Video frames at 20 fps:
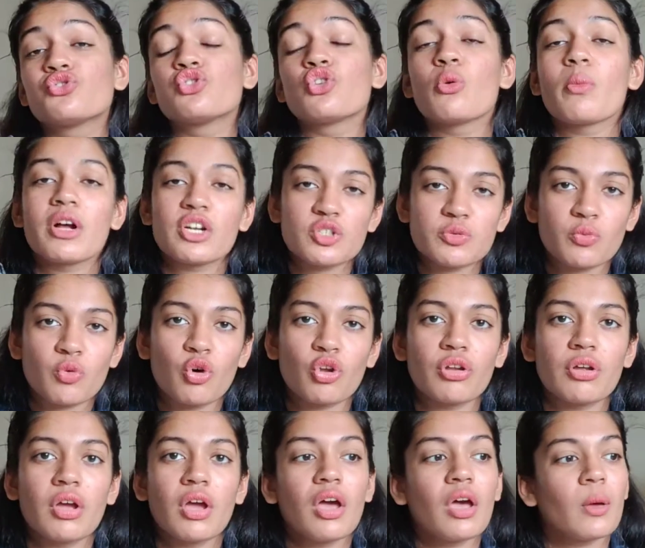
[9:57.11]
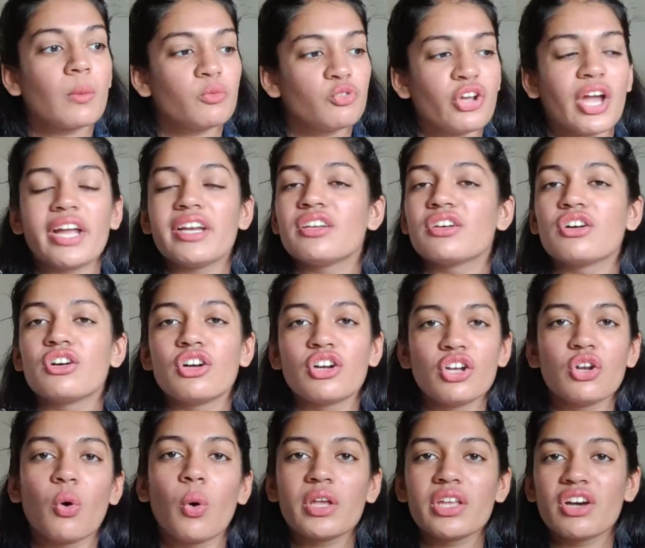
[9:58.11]
so much more brighter,
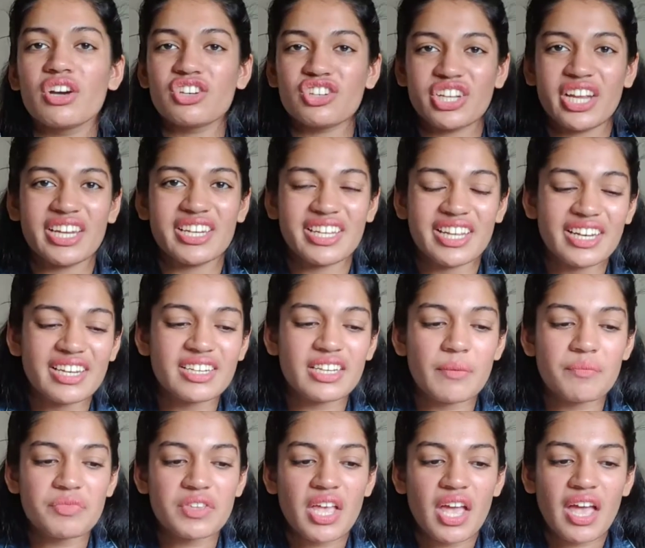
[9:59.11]
glowier, radiant.